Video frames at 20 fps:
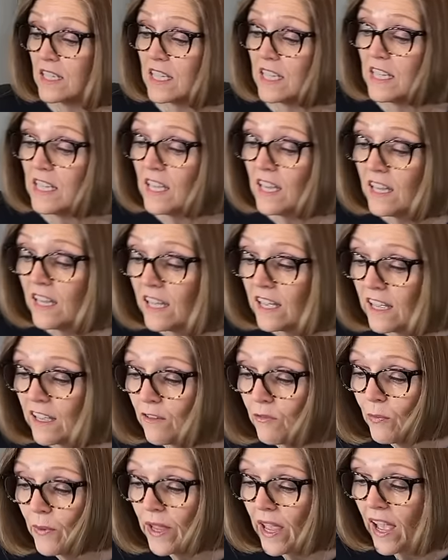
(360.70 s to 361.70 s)
see
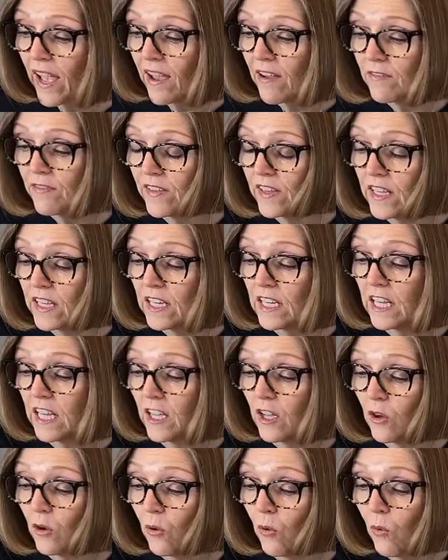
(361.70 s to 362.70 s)
if we have
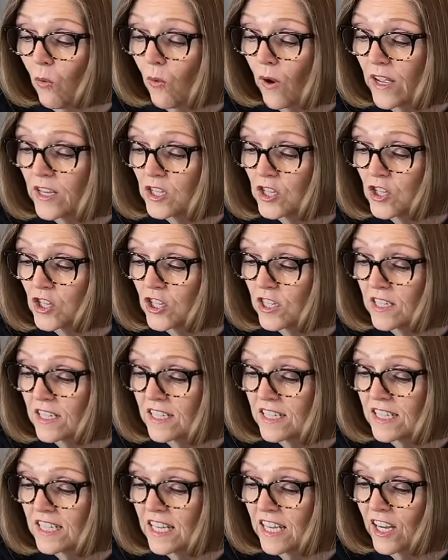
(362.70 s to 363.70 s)
any
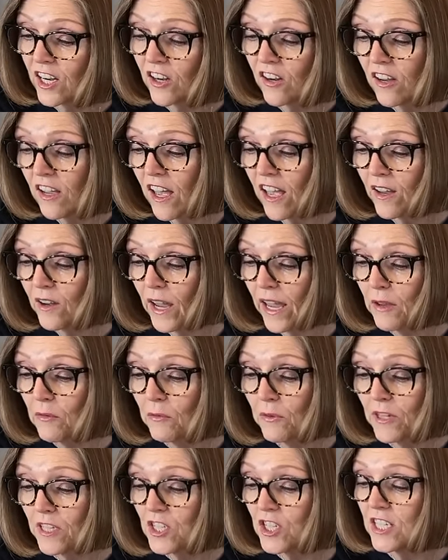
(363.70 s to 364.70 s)
questions here. Hey,
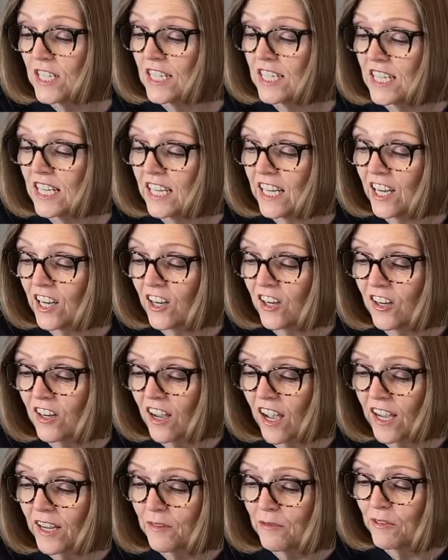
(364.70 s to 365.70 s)
Rich is here.
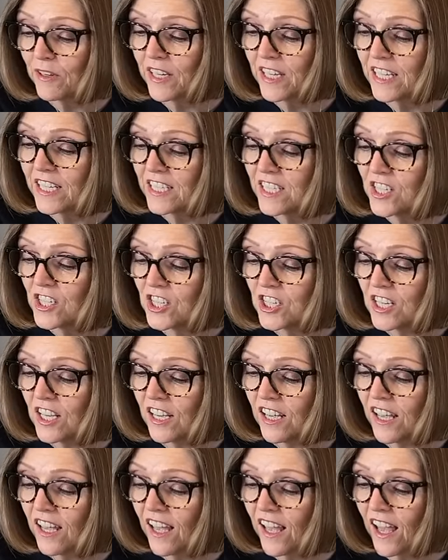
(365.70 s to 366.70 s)
Hi, Rich.
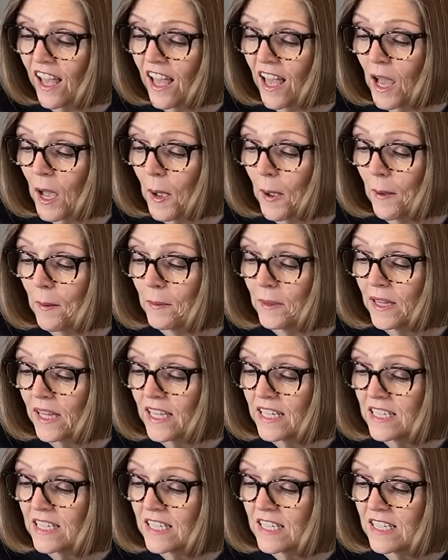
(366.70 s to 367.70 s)

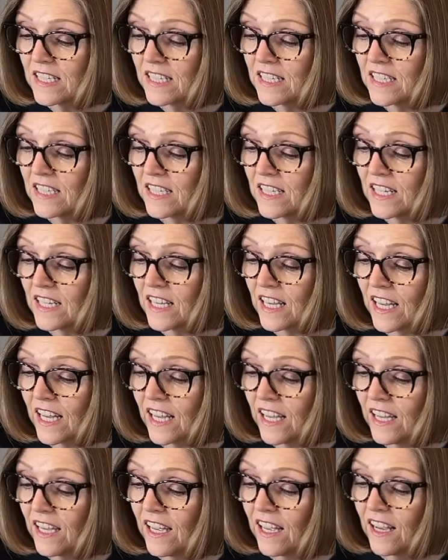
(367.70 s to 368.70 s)
Let's
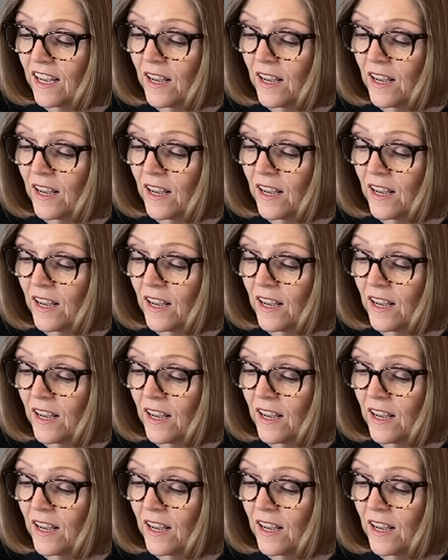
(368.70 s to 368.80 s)
see.